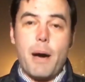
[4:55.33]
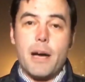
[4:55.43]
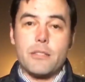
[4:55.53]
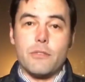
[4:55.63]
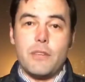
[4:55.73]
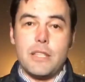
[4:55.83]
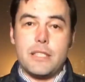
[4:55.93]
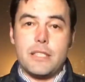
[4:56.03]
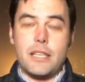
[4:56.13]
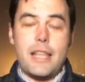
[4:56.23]
part of
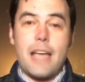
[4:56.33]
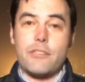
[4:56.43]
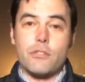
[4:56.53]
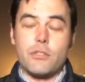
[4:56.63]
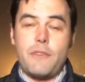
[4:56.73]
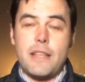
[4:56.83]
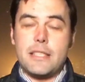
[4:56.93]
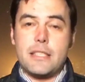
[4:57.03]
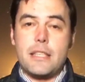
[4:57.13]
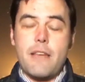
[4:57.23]
its national
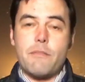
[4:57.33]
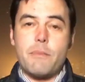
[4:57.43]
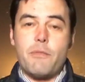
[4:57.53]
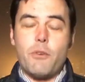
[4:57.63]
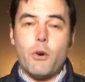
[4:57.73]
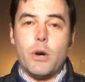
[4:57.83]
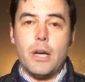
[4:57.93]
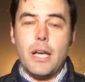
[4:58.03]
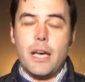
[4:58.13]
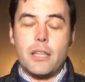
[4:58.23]
defences than ever before.